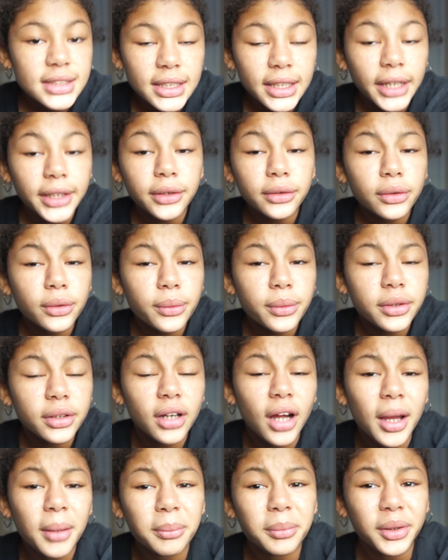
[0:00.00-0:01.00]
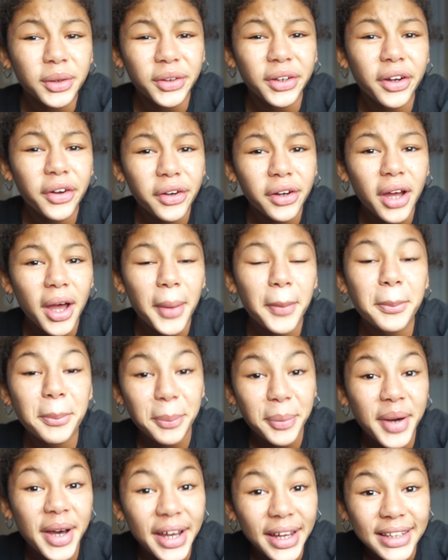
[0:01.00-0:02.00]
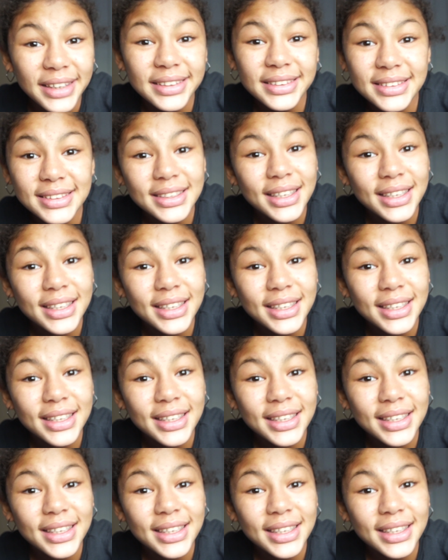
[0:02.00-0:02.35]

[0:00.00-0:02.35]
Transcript: I don't know whether I'm blurry or not, but